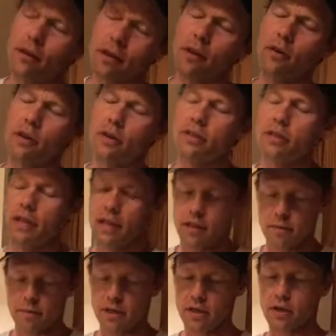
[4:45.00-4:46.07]
you understand.
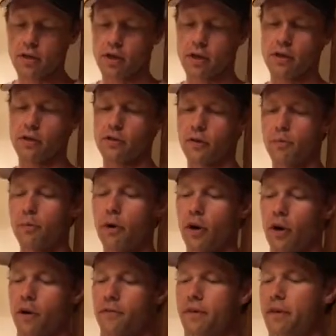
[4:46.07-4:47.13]
I mean, you could use a
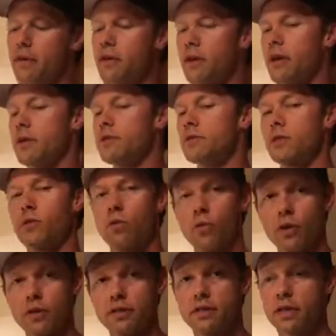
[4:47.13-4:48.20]
part of it. You could use a
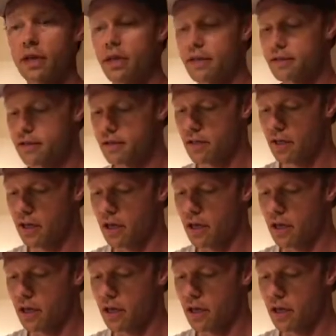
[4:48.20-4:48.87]
quart size.